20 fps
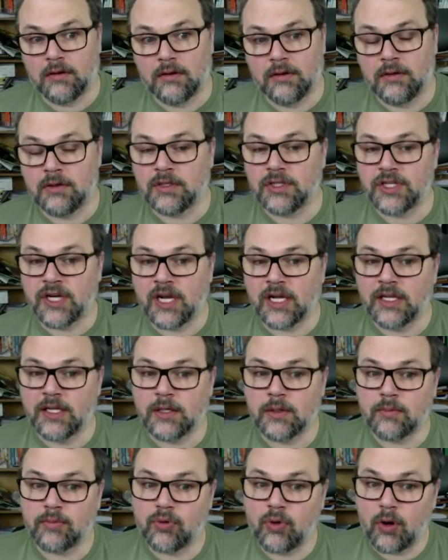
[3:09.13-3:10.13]
You'll check the
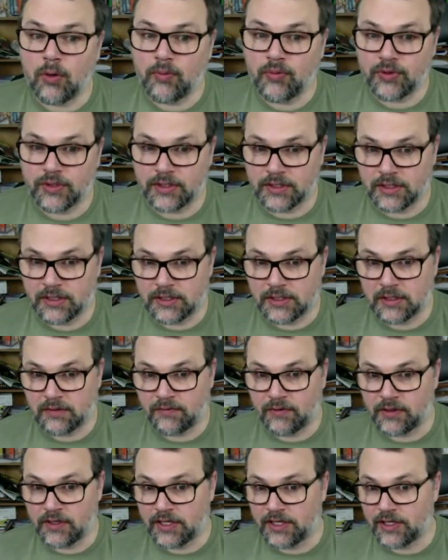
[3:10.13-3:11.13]
appropriateness of
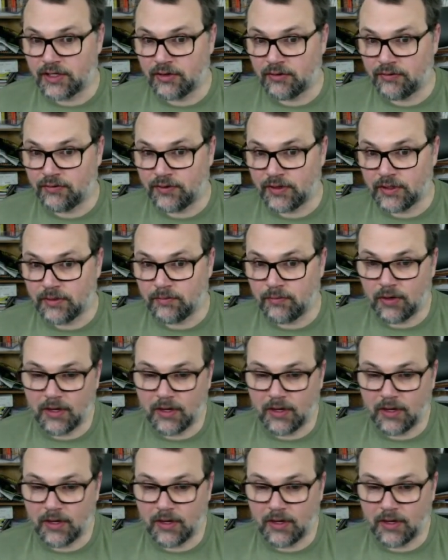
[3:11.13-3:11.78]
a linear fit,